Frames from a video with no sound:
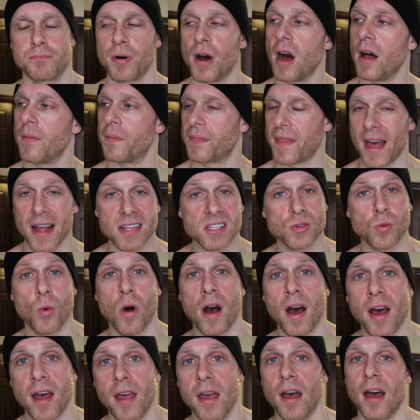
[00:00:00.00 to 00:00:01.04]
But that's
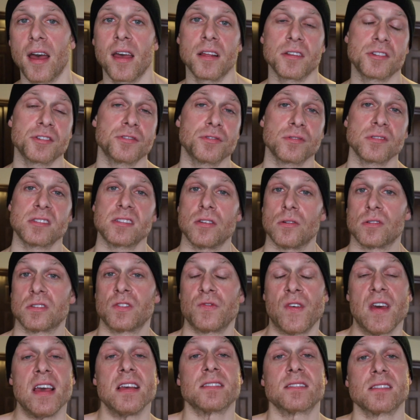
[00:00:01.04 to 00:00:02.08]
why I introduce those
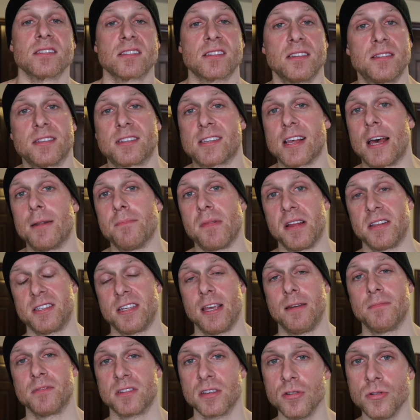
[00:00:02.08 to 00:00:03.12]
phases inside my
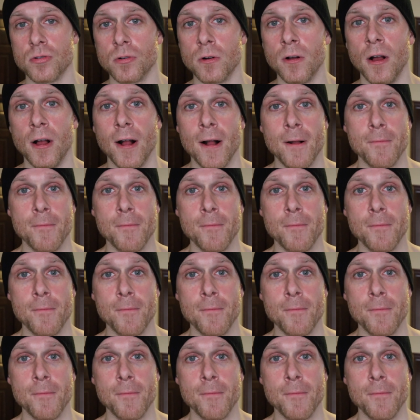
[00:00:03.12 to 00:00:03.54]
team too,